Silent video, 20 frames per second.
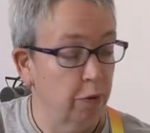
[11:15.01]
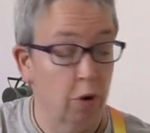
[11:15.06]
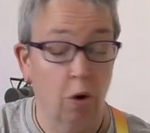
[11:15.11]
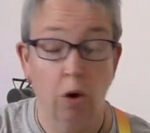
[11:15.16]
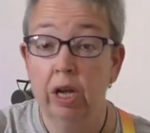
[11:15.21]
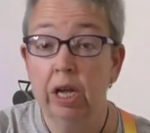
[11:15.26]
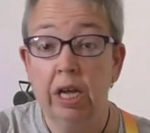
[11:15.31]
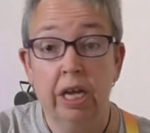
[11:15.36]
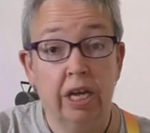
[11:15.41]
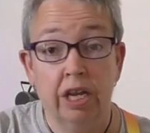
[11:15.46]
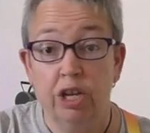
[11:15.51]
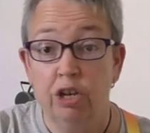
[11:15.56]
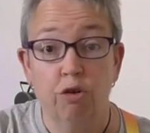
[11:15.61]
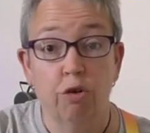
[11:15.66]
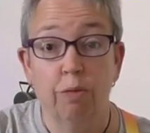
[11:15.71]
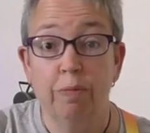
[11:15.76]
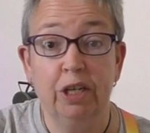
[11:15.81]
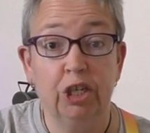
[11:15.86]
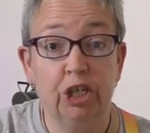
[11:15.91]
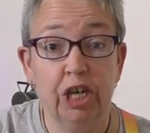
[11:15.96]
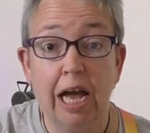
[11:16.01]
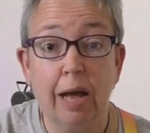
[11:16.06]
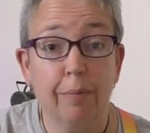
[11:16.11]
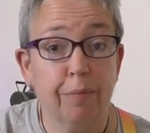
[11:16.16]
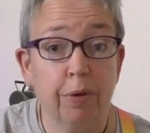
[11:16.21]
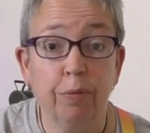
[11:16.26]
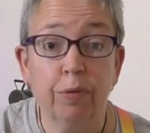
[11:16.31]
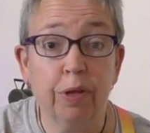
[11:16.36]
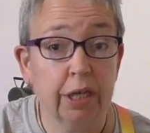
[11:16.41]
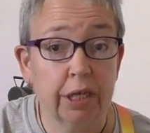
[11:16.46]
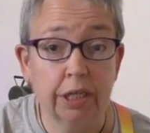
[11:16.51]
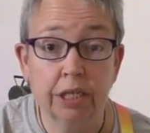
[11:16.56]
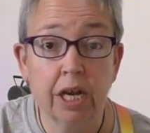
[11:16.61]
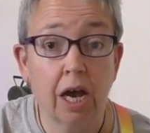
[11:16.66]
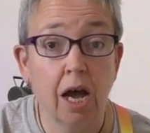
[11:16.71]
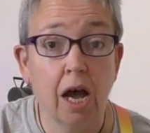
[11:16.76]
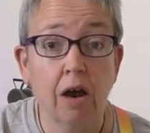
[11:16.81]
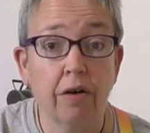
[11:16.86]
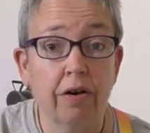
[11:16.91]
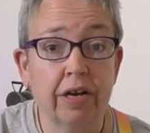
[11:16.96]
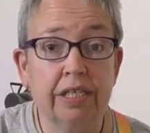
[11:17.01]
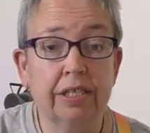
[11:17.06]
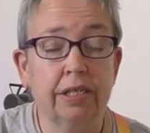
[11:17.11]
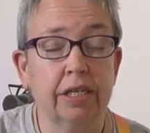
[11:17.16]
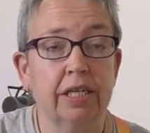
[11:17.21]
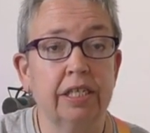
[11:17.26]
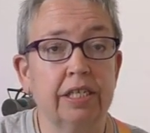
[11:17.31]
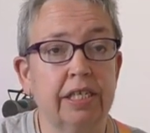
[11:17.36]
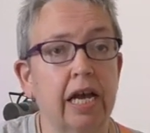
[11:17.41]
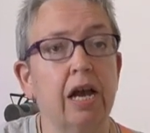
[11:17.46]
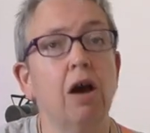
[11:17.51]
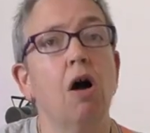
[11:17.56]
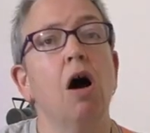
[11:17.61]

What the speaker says: or you could be jamming with a guitarist and they say,